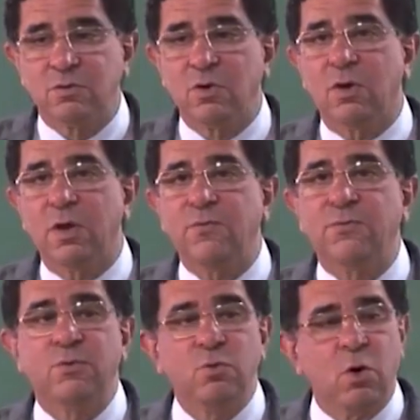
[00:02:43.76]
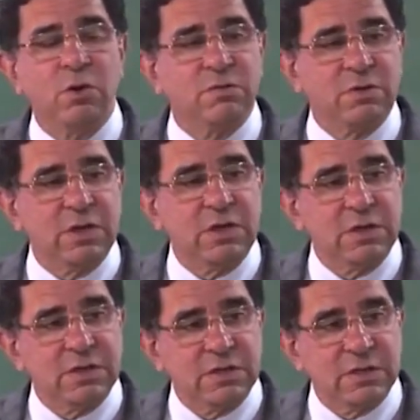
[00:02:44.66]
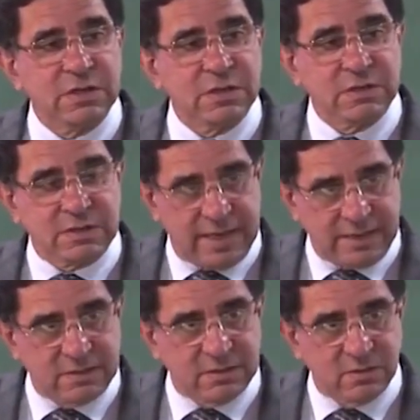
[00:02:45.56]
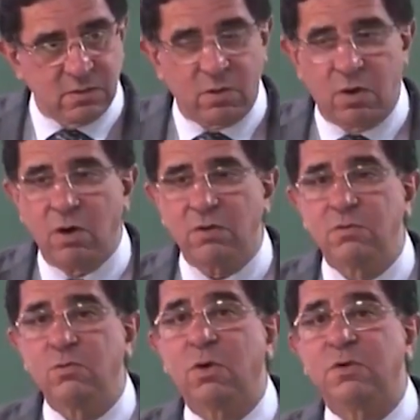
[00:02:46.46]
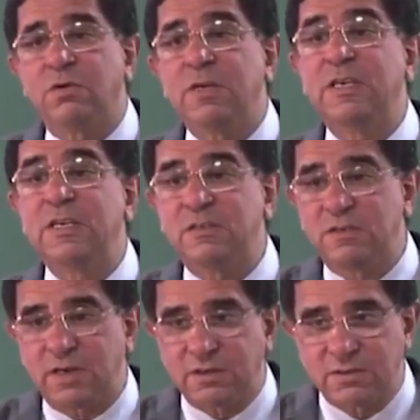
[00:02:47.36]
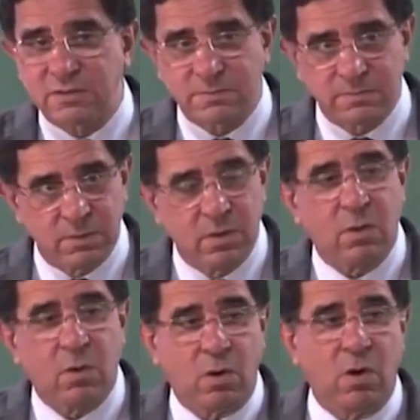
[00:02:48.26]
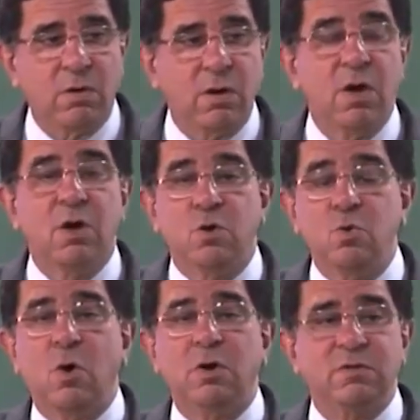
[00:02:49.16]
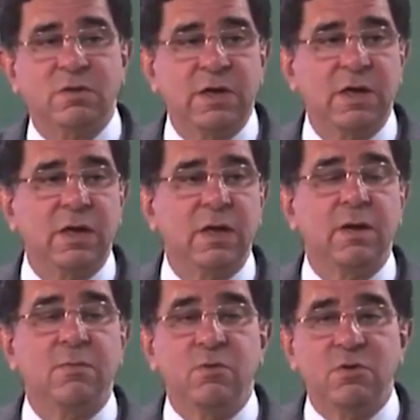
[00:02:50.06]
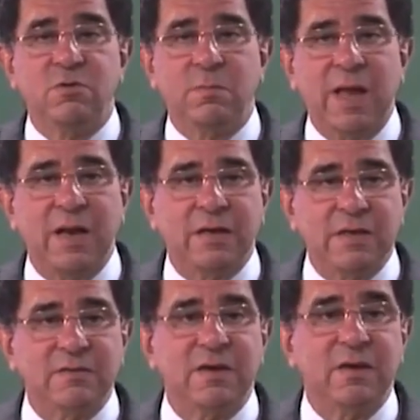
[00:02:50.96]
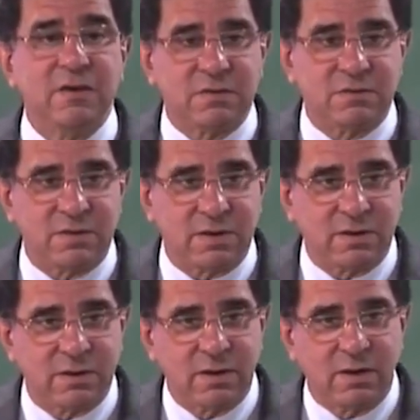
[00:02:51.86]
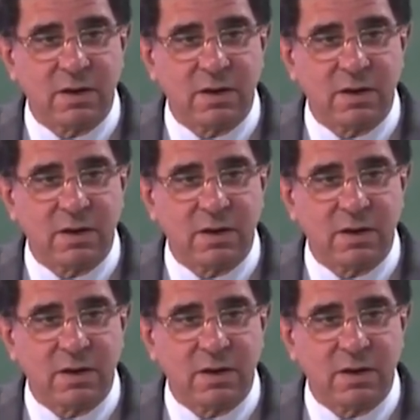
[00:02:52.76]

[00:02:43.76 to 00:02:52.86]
So if 2 or 3 states or 2 or 3 districts or 2 or 3 municipalities in a district